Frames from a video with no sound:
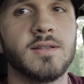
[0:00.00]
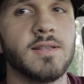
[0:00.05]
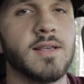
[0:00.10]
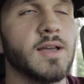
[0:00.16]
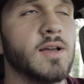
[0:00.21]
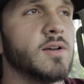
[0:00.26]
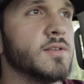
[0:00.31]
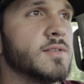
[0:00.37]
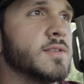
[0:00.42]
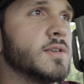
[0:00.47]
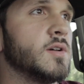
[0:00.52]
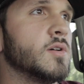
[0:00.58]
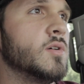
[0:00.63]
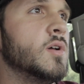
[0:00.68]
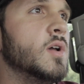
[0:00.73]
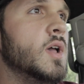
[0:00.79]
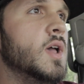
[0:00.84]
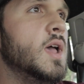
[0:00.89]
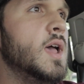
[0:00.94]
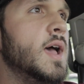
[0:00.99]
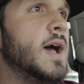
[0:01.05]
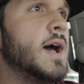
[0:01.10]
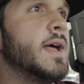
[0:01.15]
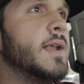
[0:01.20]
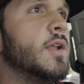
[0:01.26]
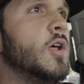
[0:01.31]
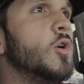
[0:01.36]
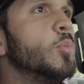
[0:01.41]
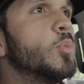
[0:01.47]
now, so I
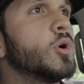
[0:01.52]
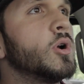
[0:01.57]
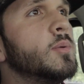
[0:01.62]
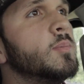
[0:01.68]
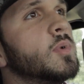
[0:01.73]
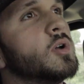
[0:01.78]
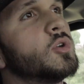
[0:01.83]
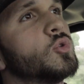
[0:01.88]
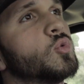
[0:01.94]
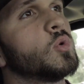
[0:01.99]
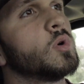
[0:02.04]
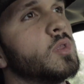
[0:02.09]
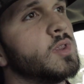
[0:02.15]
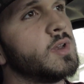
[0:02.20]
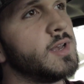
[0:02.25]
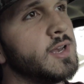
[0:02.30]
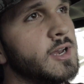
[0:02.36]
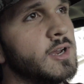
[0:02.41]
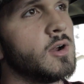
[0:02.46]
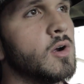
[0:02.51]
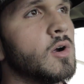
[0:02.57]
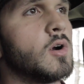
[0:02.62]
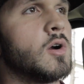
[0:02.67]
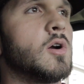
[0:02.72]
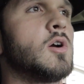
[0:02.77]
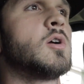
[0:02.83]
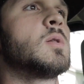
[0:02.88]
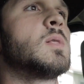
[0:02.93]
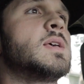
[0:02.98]
know pretty much where the deer
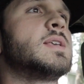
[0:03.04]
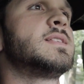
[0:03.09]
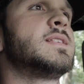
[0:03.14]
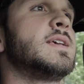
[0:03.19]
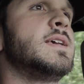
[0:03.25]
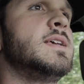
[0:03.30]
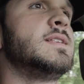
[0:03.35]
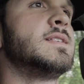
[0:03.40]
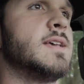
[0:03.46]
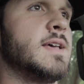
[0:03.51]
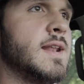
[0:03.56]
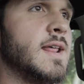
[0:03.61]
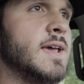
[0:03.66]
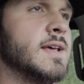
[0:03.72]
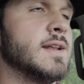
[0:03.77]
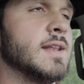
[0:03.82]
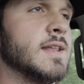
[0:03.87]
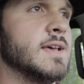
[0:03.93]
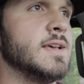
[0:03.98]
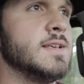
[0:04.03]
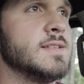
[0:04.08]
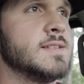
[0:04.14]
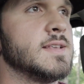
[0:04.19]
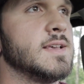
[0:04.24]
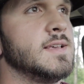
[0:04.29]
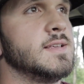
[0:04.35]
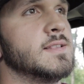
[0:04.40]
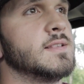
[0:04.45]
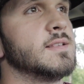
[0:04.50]
are early season and late
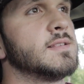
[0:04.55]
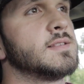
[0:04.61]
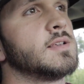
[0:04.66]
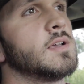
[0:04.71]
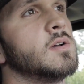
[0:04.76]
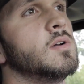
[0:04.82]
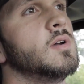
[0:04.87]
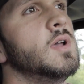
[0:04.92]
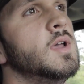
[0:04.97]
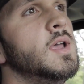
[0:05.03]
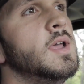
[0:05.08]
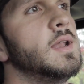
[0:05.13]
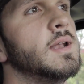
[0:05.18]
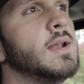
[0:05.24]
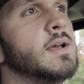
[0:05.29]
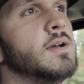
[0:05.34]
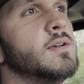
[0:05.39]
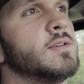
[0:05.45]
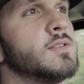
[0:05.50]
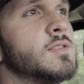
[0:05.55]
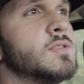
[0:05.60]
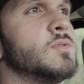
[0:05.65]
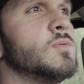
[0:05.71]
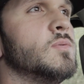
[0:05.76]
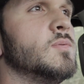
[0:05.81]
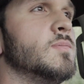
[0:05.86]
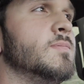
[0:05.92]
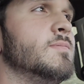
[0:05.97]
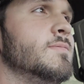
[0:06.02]
season. So now it's
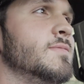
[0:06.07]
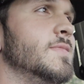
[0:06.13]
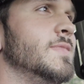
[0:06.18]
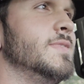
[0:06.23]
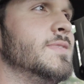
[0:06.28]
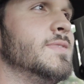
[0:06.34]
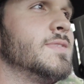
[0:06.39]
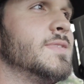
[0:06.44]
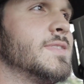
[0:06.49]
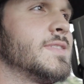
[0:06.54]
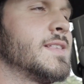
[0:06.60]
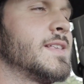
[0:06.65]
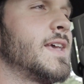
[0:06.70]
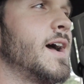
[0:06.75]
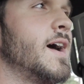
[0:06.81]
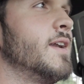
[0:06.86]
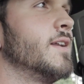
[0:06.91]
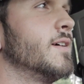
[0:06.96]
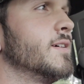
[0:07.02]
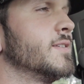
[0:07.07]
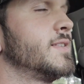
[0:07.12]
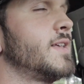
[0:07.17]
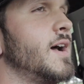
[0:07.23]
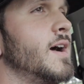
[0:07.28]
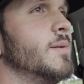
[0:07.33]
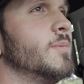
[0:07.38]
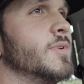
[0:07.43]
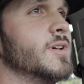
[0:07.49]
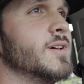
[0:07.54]
kind of
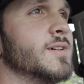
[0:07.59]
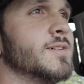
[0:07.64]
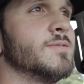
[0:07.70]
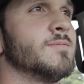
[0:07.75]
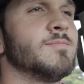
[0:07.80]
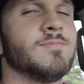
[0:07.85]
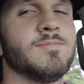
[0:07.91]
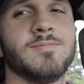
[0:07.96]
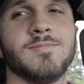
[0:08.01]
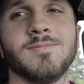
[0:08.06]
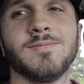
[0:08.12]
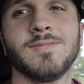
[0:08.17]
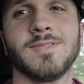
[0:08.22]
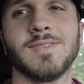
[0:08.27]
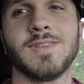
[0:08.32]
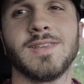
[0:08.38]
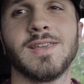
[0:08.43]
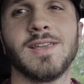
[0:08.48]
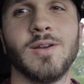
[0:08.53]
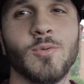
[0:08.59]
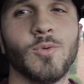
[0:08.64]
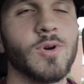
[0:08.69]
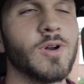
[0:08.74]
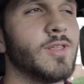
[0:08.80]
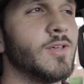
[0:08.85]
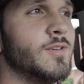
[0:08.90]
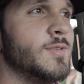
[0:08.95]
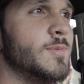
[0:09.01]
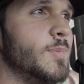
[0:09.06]
time to get one
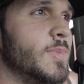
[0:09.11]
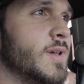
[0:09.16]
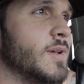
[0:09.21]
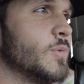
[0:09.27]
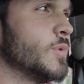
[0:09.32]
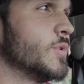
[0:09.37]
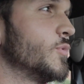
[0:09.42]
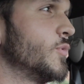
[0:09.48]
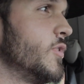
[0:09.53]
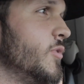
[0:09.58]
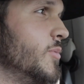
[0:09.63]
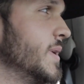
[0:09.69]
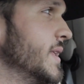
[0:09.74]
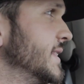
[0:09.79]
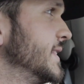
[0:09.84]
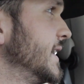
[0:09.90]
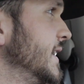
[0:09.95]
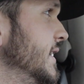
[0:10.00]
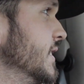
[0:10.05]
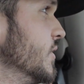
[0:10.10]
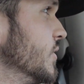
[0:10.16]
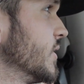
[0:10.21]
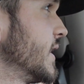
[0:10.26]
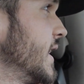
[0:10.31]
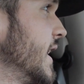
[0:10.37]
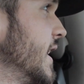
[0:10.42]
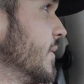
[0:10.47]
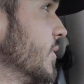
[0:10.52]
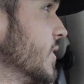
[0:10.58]
of those big ones we've been seeing on
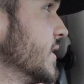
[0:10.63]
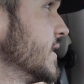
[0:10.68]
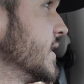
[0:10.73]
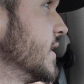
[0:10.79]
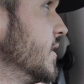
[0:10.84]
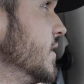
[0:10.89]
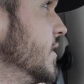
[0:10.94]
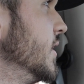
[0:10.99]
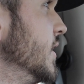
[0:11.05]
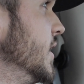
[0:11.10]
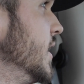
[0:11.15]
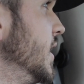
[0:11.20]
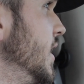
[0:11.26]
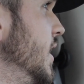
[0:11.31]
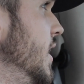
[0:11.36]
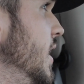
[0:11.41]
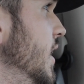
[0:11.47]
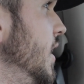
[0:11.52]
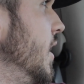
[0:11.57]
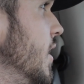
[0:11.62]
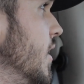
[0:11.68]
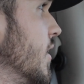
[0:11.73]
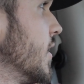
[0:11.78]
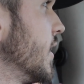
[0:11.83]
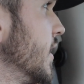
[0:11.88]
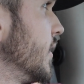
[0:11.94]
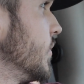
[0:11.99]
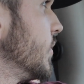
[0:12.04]
camera. So all right,